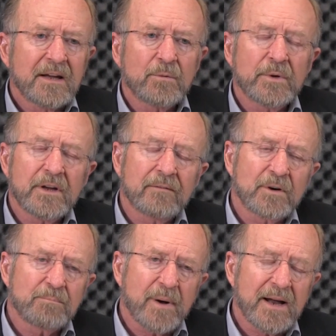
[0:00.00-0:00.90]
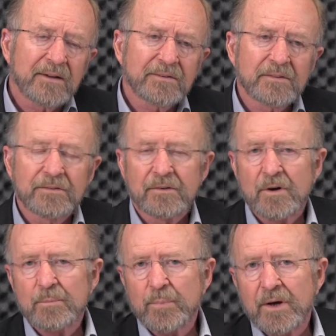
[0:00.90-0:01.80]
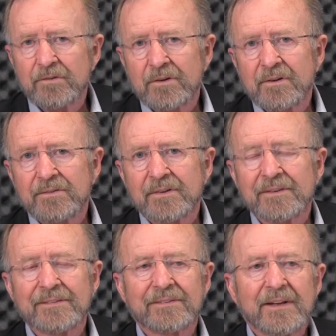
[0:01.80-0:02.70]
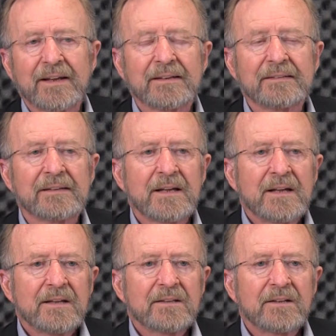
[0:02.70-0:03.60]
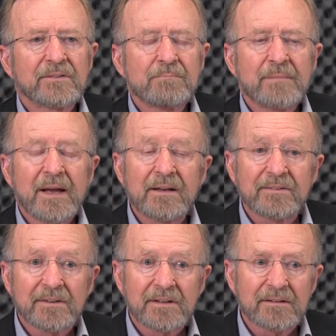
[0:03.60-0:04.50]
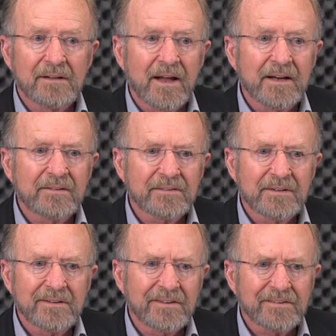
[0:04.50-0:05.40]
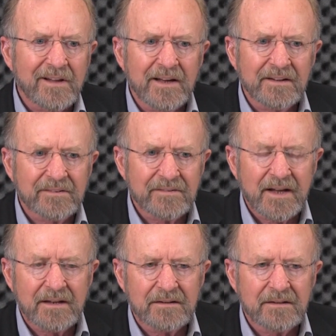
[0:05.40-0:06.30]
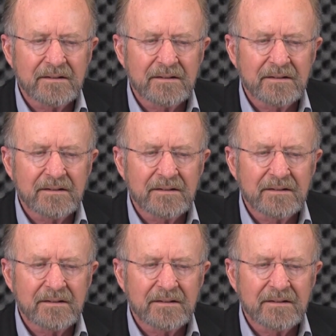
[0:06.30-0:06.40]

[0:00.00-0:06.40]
and we have our biases and our prejudices and these amazing likes and dislikes that